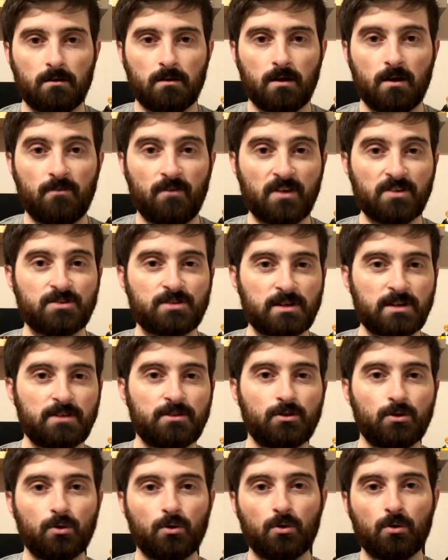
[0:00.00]
Eventually,
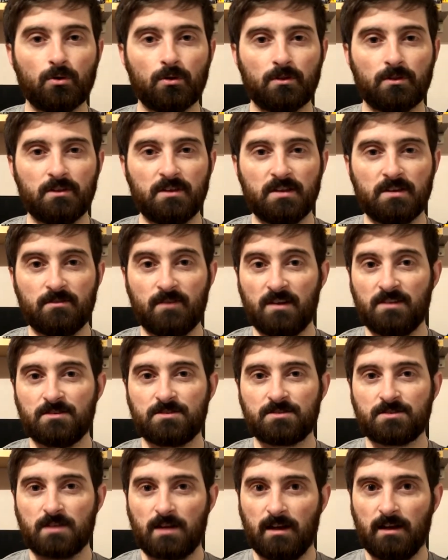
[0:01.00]
though, the
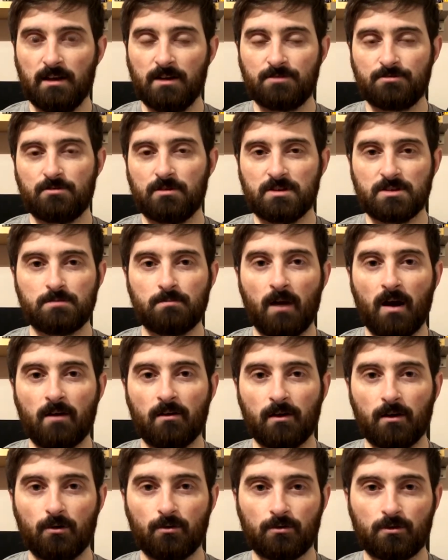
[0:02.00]
events literally
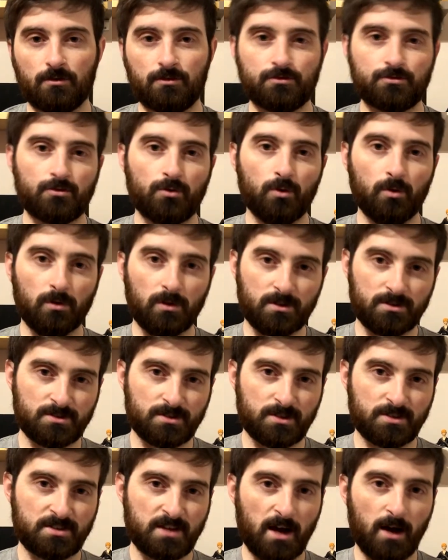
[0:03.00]
spiral out of control as
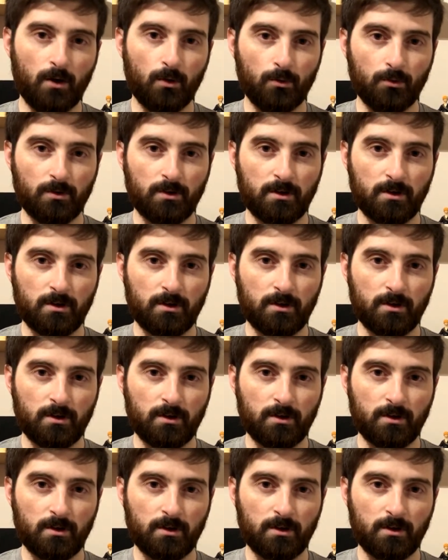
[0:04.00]
the town